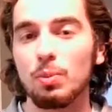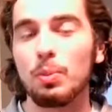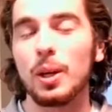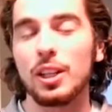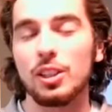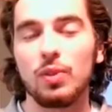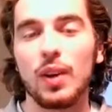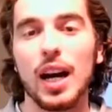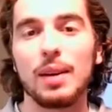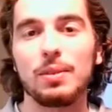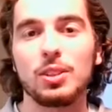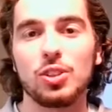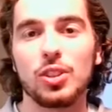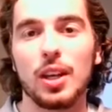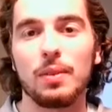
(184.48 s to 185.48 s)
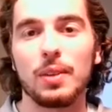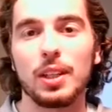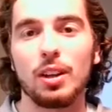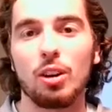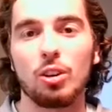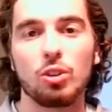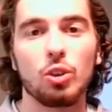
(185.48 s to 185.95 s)
picks five and
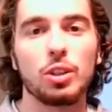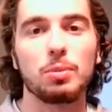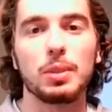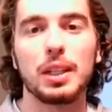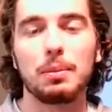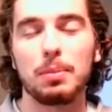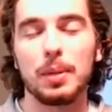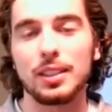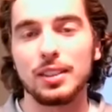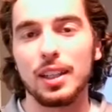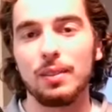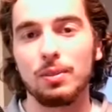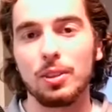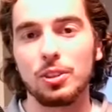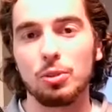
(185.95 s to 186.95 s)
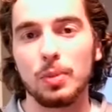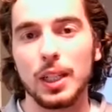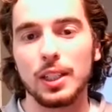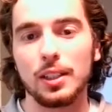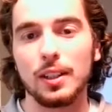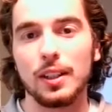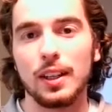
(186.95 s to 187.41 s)
seven are going to be a big difference
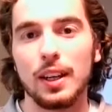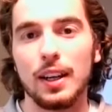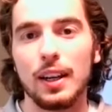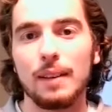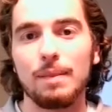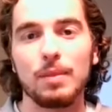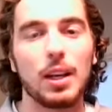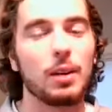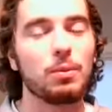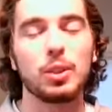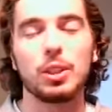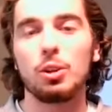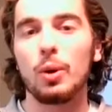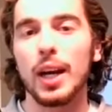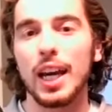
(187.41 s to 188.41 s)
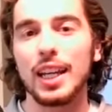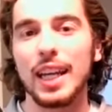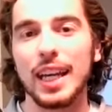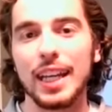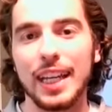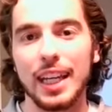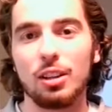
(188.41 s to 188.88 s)
maker. Now, if we go ahead
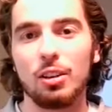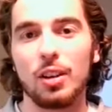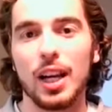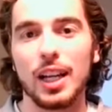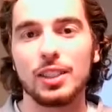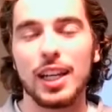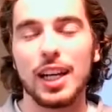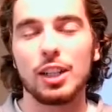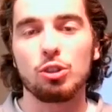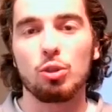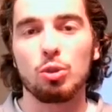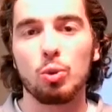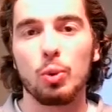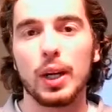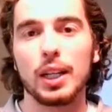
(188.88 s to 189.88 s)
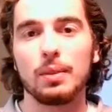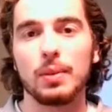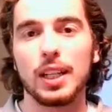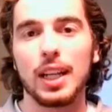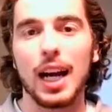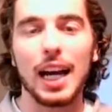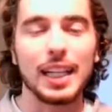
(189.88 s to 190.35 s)
and analyze the actual grade of
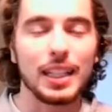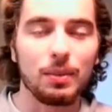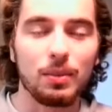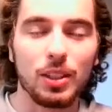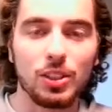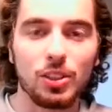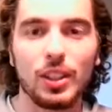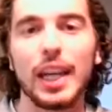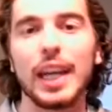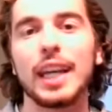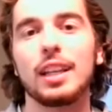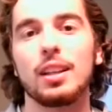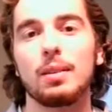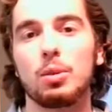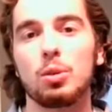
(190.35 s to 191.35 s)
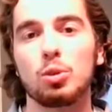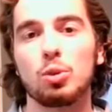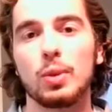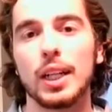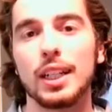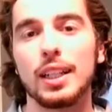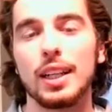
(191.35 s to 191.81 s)
it, I give this an A level
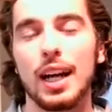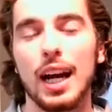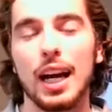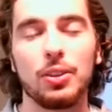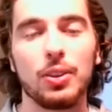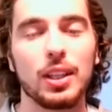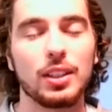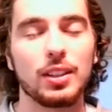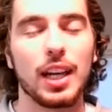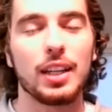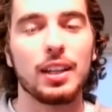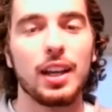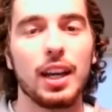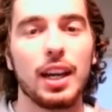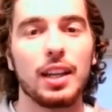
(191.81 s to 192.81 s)
grade. I think that